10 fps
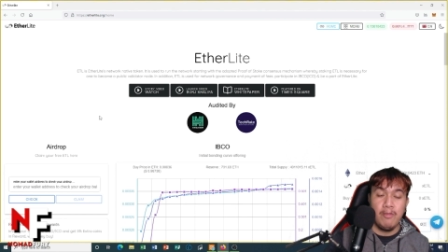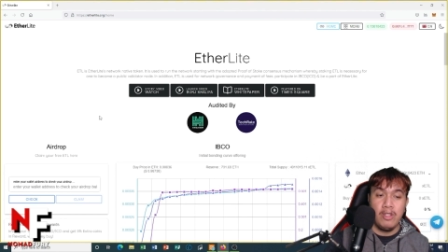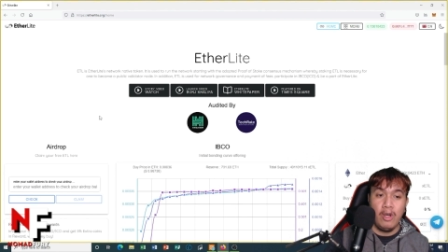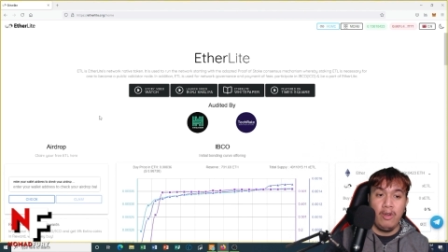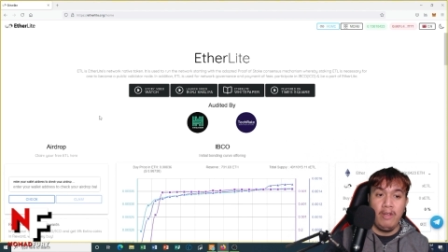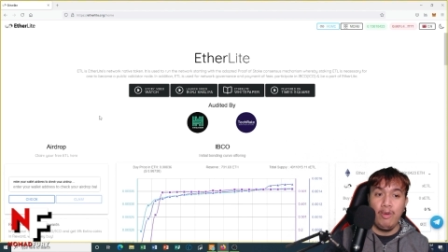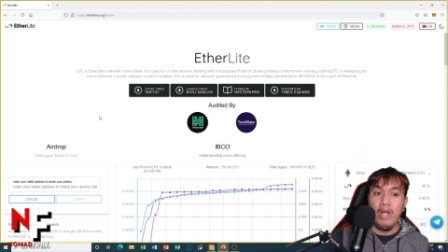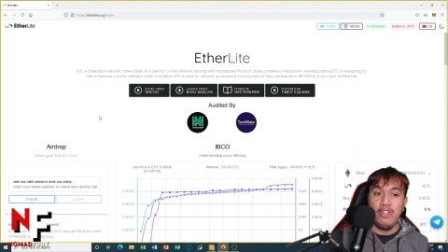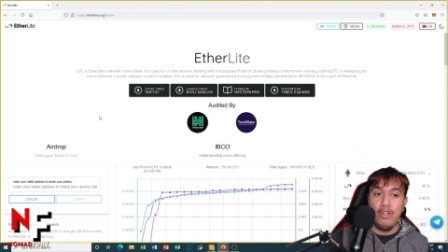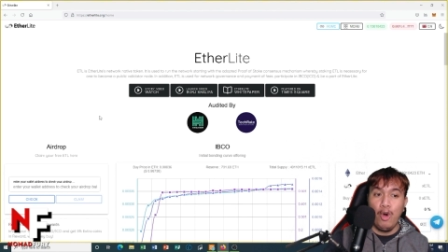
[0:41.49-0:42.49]
So if you
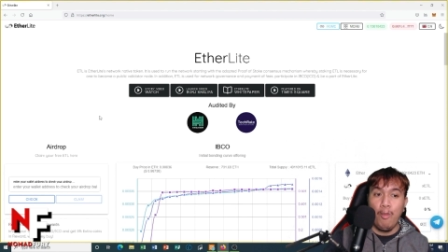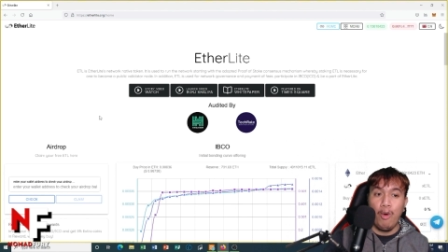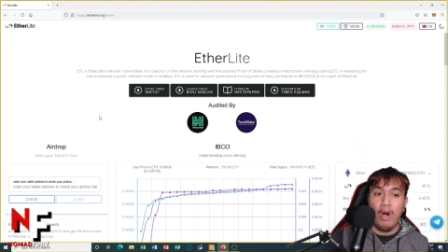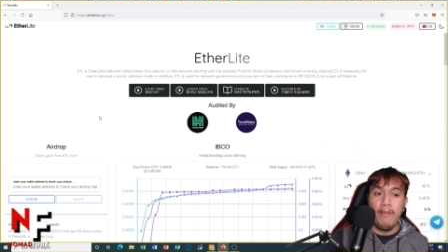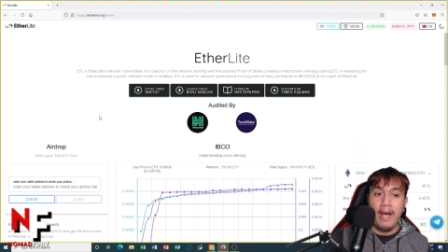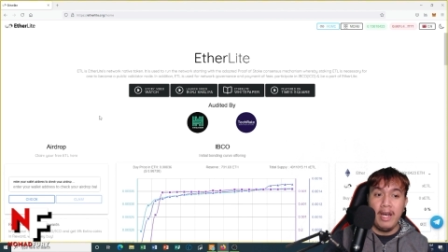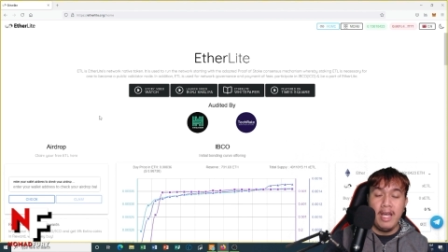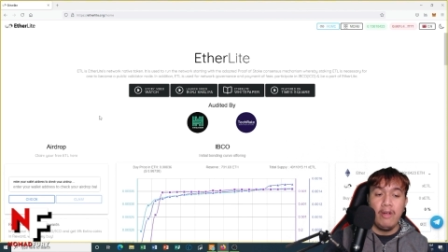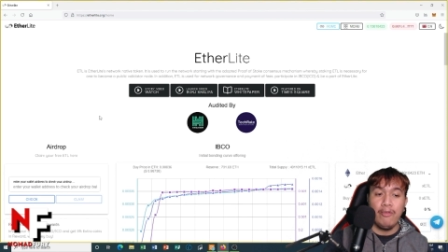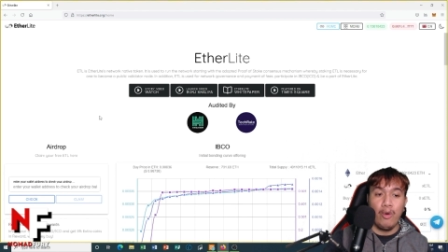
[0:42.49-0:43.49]
want to know more about
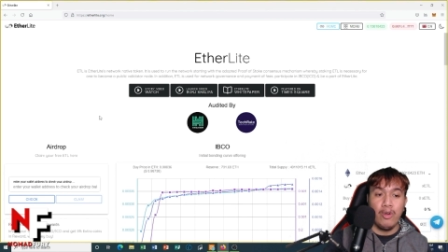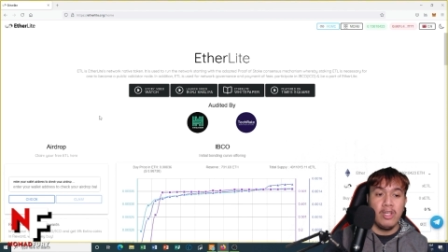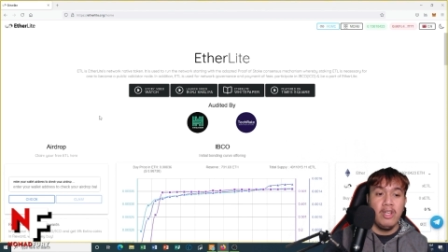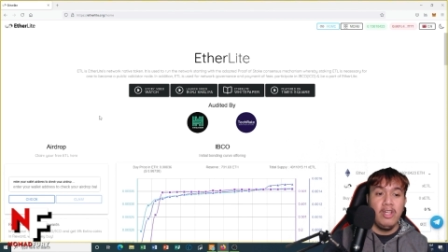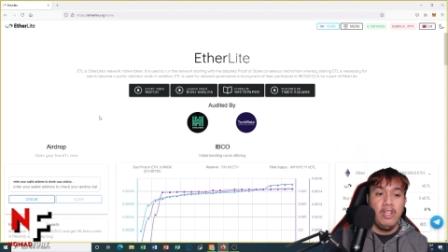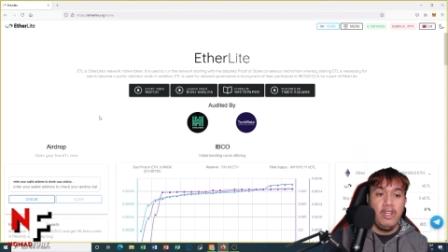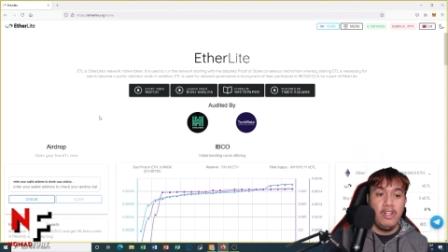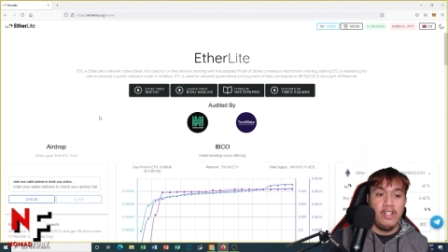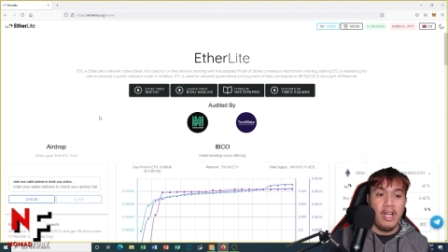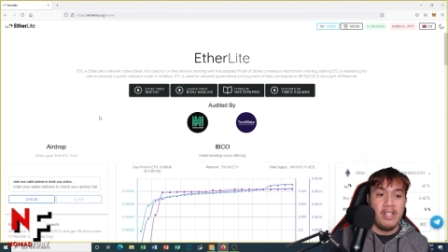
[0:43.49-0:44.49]
it, of course,
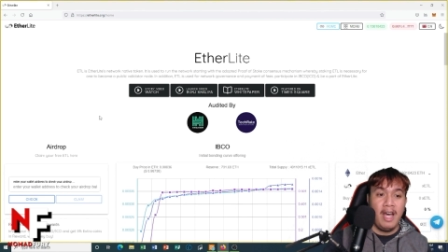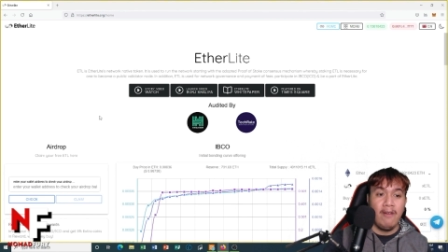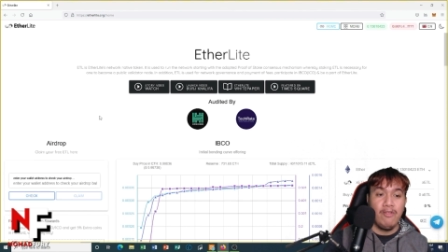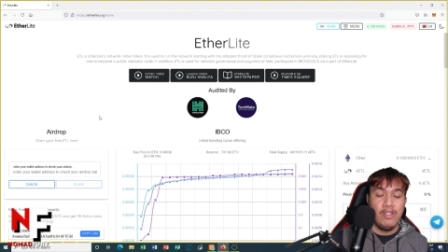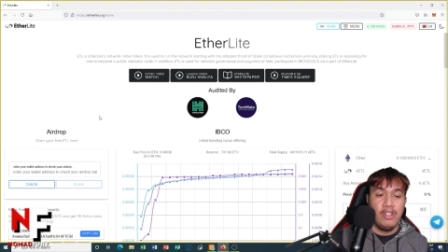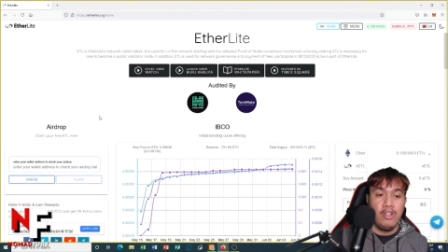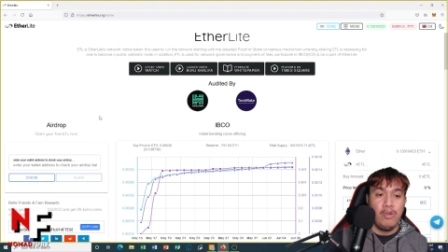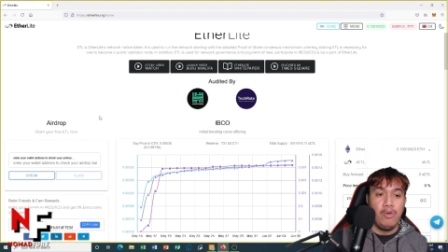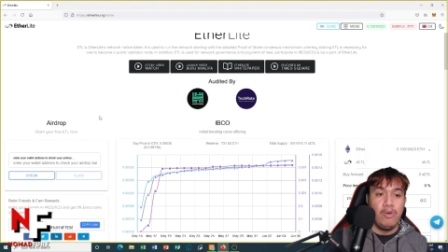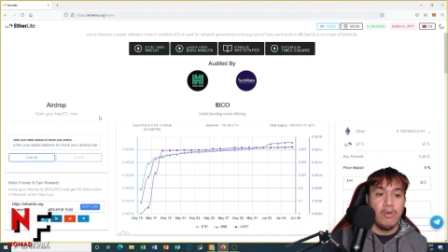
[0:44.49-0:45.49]
you just have to